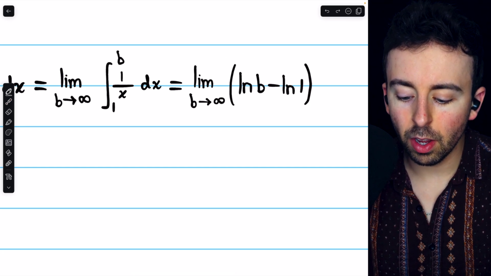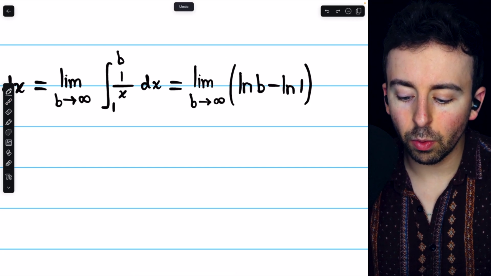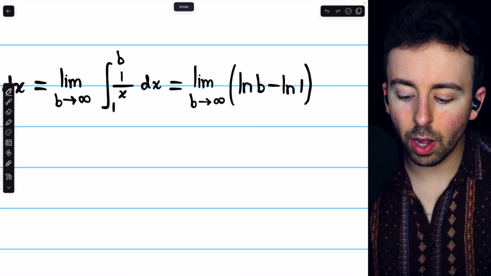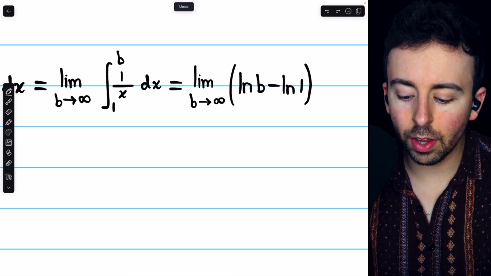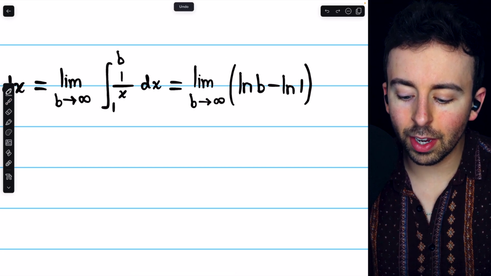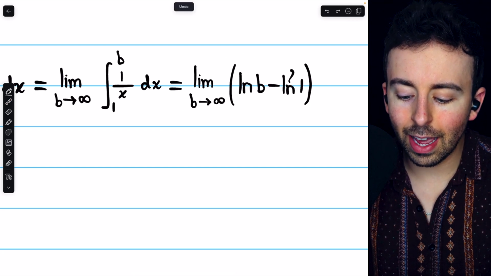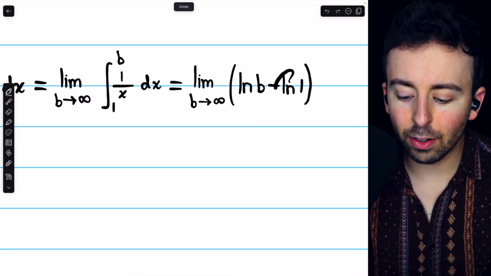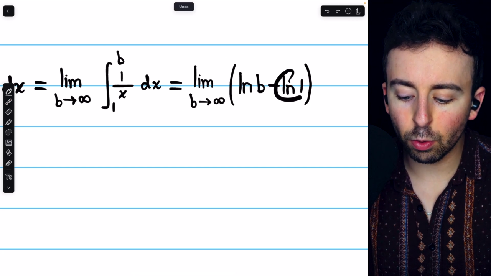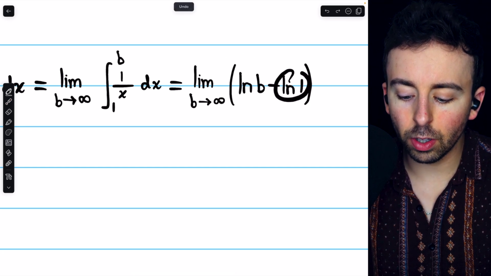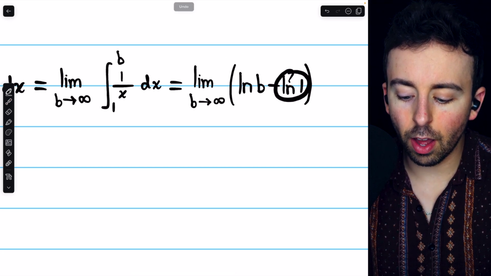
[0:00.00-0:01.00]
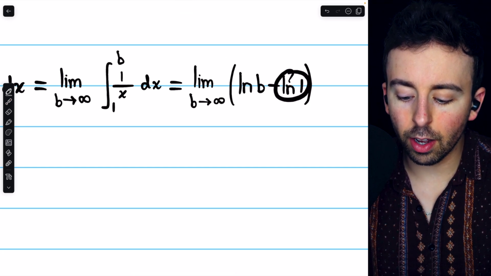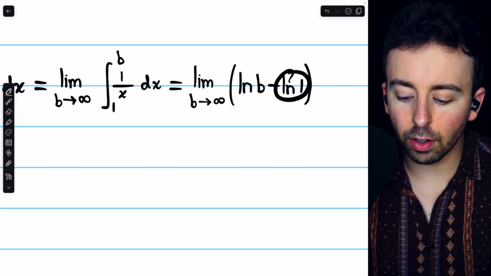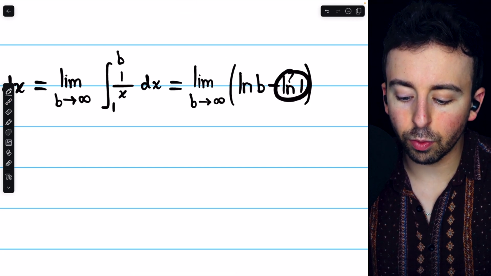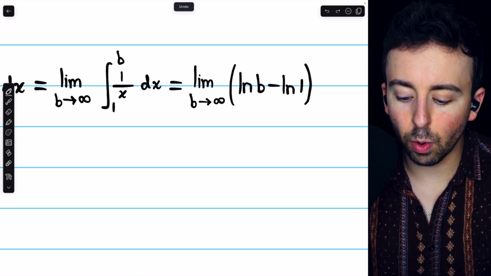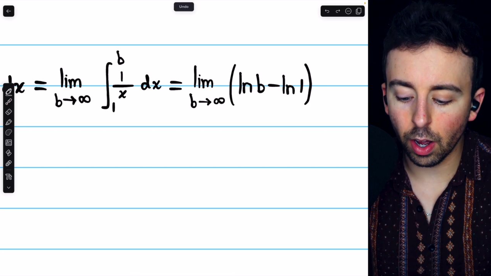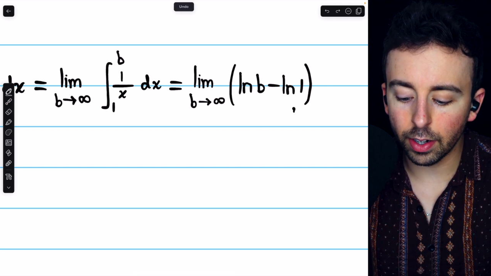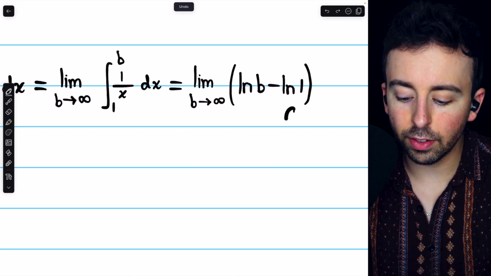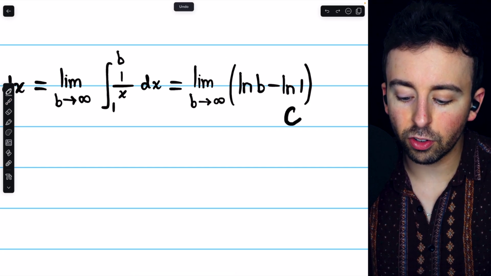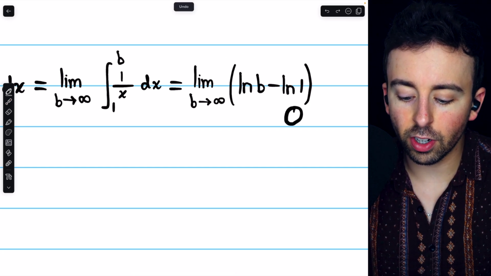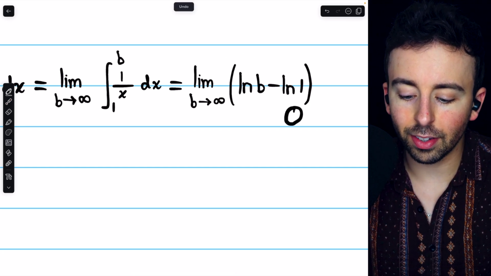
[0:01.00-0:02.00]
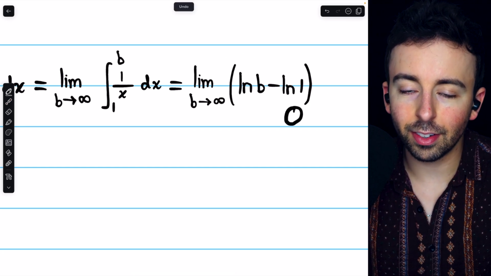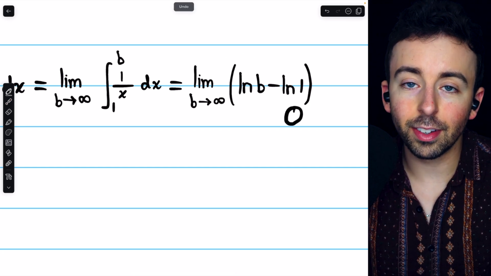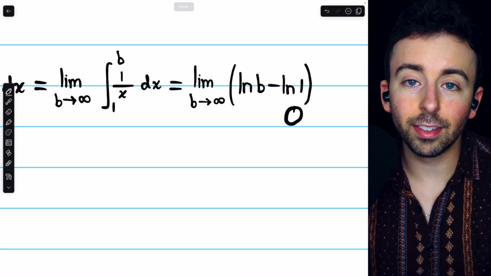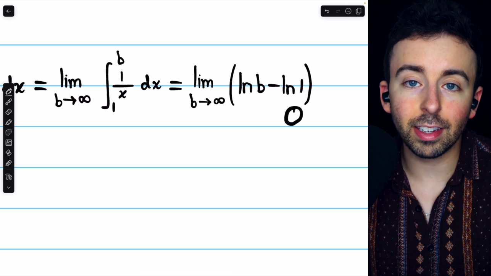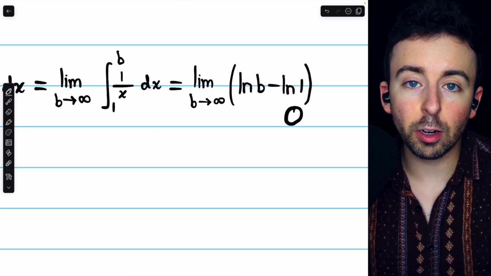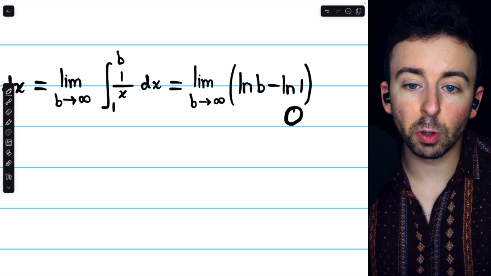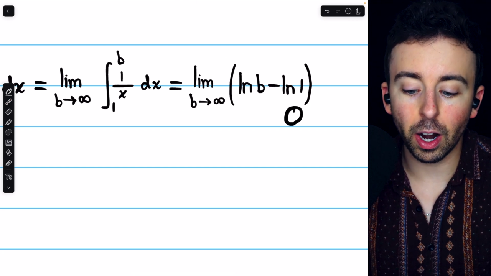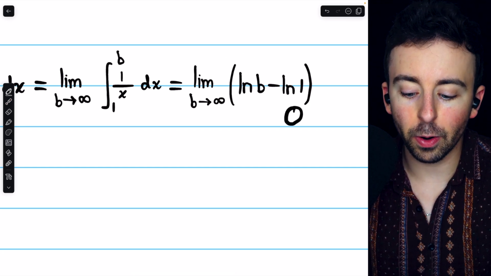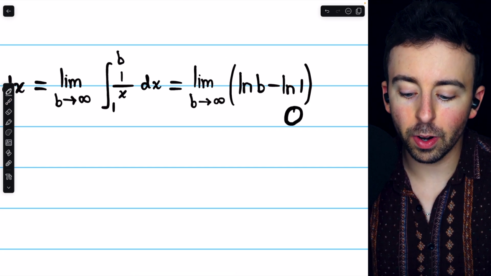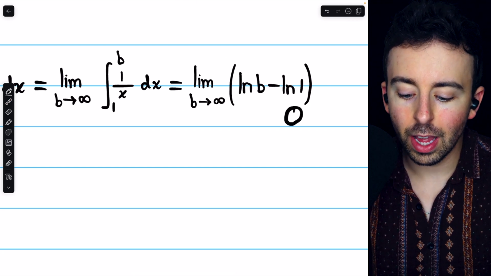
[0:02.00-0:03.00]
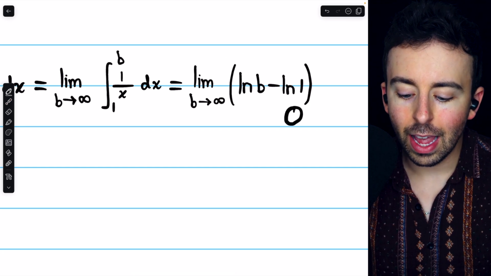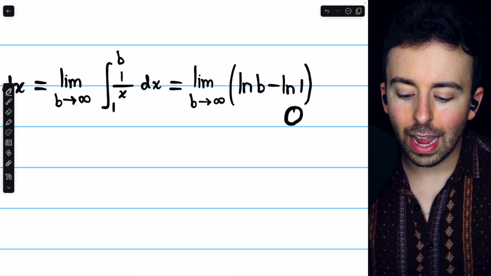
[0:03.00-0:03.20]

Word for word: Well, the natural log of 1 is just 0,